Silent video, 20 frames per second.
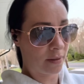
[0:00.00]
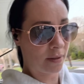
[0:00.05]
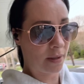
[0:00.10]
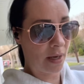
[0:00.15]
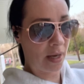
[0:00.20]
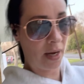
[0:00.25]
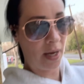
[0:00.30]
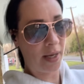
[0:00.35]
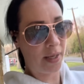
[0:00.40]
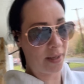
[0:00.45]

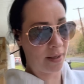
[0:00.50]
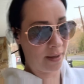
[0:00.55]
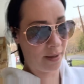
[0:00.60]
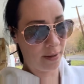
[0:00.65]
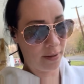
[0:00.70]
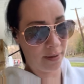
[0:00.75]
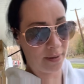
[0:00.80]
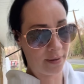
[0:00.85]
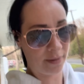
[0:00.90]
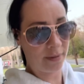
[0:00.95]

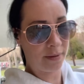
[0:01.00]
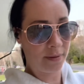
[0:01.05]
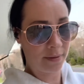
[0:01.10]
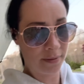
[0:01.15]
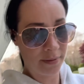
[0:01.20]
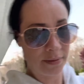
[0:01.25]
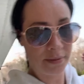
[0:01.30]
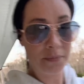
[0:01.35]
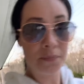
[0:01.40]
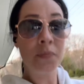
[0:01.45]
So
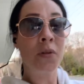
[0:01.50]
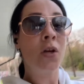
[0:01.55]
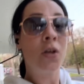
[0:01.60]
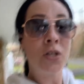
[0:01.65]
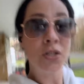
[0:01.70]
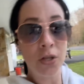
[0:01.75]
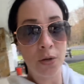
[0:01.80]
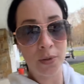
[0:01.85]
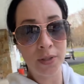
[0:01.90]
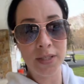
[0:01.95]

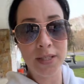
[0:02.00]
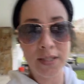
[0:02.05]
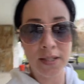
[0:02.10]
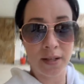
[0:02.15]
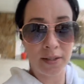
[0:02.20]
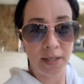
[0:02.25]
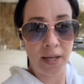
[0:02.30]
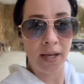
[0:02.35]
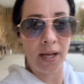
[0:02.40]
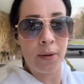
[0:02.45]
it's
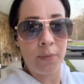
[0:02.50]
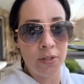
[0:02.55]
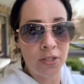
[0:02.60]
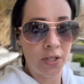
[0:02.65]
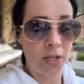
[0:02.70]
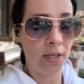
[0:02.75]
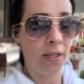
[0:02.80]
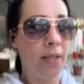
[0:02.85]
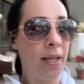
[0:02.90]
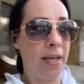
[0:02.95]
Sunday. I was
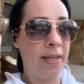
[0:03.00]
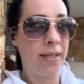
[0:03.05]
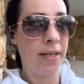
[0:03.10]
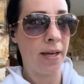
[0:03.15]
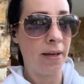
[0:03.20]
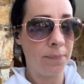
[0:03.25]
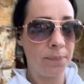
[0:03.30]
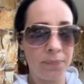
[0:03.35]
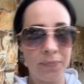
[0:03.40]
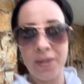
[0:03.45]
gonna
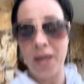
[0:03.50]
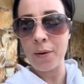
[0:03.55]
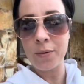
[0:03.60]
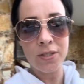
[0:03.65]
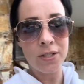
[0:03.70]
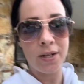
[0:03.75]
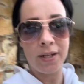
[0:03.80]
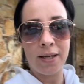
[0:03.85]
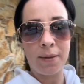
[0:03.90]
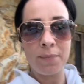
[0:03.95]

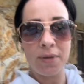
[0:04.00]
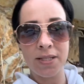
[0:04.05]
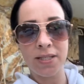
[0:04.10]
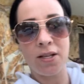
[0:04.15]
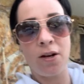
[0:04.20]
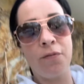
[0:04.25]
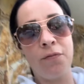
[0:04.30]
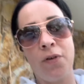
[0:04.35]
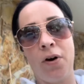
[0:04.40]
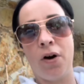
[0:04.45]
get
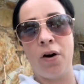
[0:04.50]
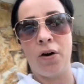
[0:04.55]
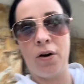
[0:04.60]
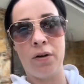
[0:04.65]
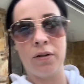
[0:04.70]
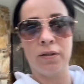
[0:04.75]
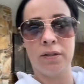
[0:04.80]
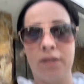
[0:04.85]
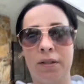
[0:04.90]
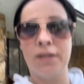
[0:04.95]
myself
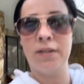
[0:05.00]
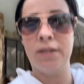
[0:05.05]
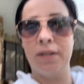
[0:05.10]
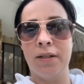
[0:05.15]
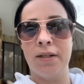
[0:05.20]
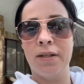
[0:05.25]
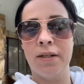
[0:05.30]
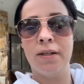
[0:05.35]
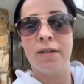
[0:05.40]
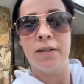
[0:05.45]
all,
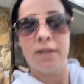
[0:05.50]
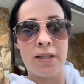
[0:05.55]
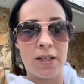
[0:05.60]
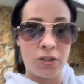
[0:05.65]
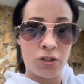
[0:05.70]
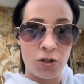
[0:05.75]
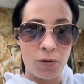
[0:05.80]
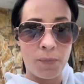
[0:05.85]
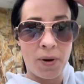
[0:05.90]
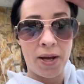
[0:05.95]
like,
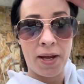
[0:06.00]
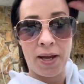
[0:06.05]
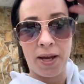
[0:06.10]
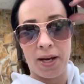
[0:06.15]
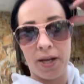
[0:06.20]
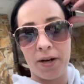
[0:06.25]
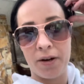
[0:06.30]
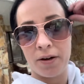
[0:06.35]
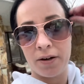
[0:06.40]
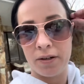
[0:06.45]
do my
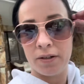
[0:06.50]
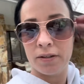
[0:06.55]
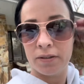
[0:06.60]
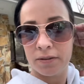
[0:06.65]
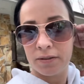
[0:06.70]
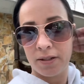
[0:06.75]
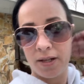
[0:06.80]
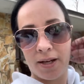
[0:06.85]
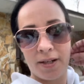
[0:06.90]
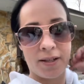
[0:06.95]
hair
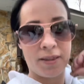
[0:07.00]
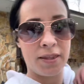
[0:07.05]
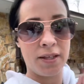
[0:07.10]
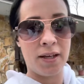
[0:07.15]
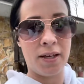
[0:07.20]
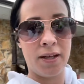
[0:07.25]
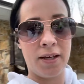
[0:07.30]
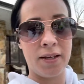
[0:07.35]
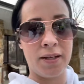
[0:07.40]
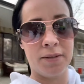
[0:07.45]
kind of
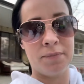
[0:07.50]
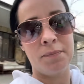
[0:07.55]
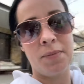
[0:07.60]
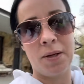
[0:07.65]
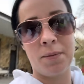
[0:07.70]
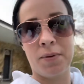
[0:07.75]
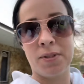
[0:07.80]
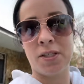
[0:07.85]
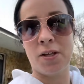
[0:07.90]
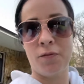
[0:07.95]
thing and
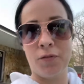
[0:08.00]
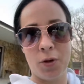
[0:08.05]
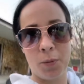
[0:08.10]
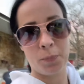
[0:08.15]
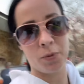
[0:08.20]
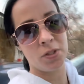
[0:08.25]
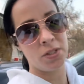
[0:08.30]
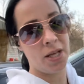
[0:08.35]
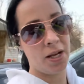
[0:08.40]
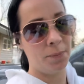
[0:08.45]
make myself look
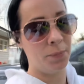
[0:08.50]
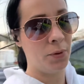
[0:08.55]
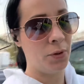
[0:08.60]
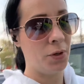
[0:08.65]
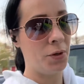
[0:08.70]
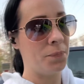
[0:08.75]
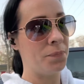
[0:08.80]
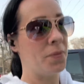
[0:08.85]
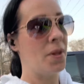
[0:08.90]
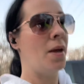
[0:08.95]

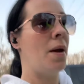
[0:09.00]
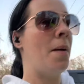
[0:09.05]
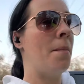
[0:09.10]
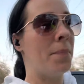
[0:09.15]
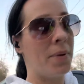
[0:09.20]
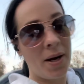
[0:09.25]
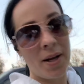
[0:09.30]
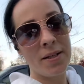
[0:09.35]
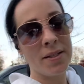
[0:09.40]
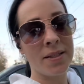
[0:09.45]
presentable.
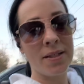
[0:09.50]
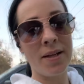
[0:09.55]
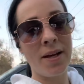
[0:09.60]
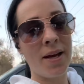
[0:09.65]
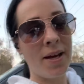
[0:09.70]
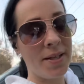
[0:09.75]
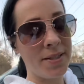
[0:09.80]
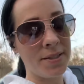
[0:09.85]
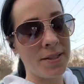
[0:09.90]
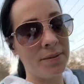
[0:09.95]
But honestly,
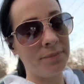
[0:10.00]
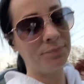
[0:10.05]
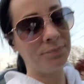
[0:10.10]
guys,